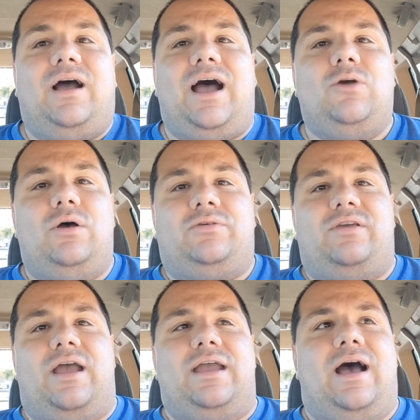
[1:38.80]
I will
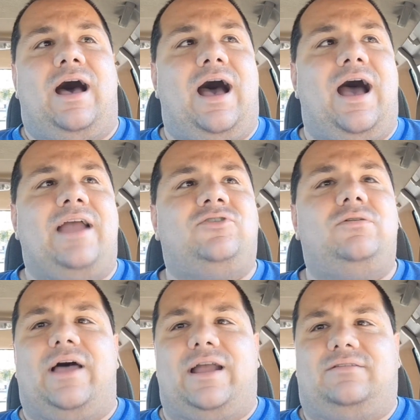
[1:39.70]
say, I
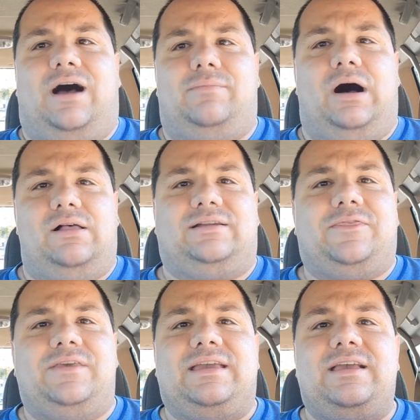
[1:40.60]
do like Tom Holland.
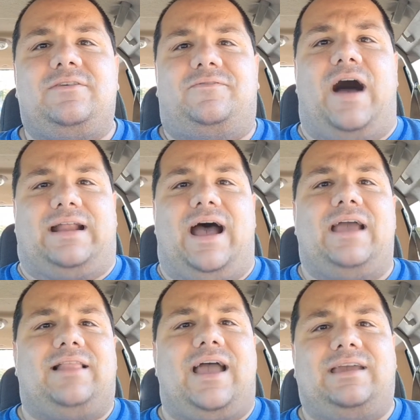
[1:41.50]
I think he's fine.
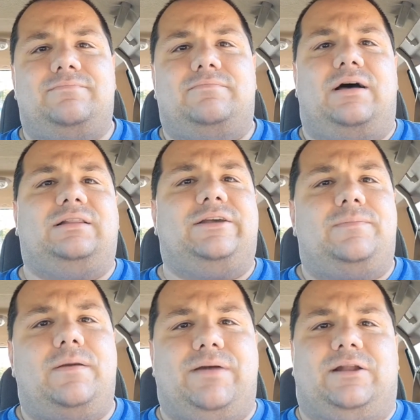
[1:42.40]
I like him a
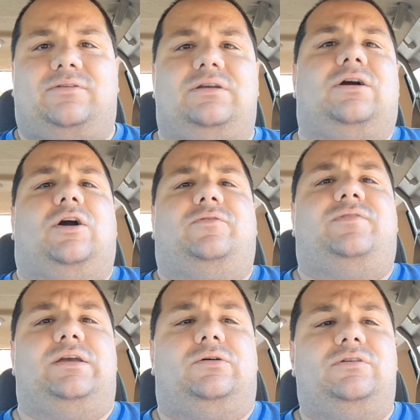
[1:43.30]
little bit better than
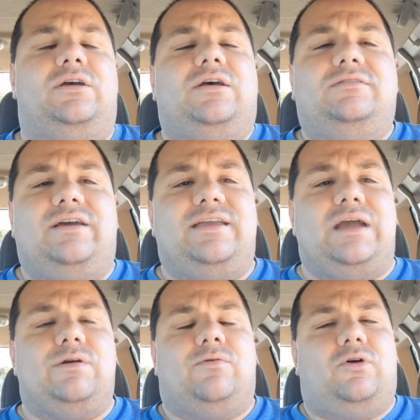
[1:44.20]
Garfield. Then
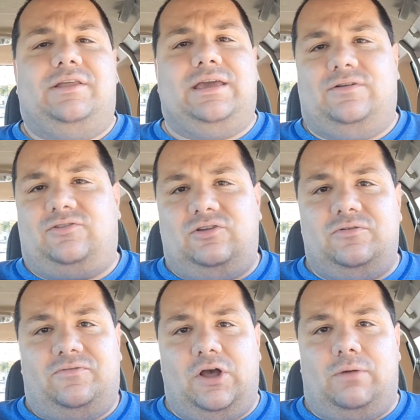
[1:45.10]
again, we were only given
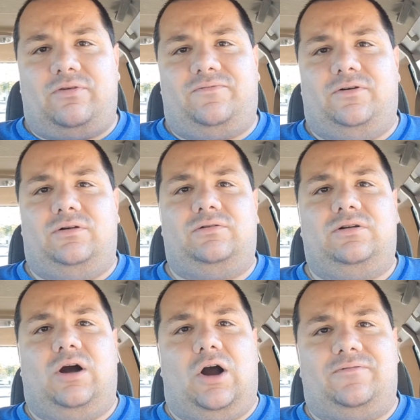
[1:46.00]
two films for
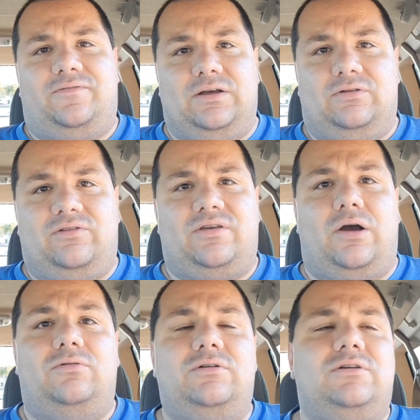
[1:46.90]
Garfield,
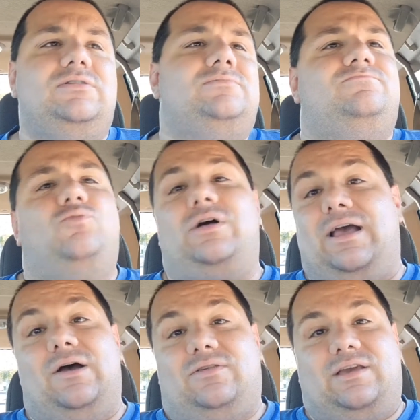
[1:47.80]
so what
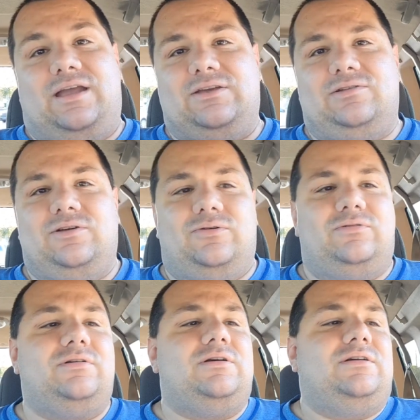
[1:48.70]
else can you
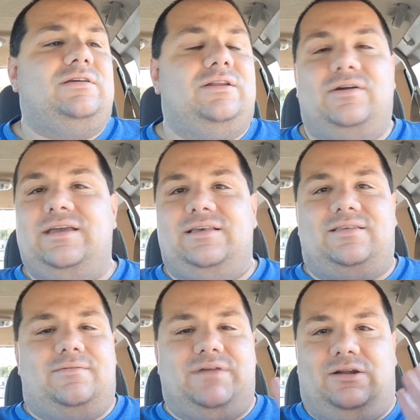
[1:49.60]
do? You know,
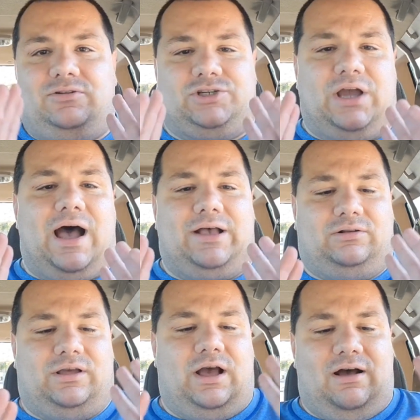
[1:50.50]
he's the middle
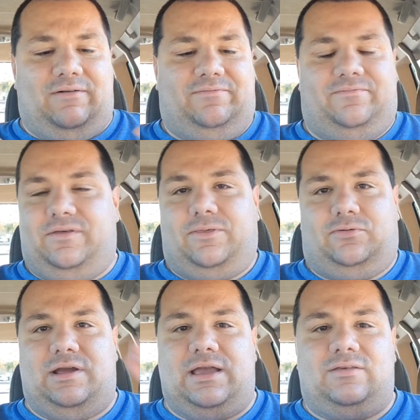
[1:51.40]
child of the three.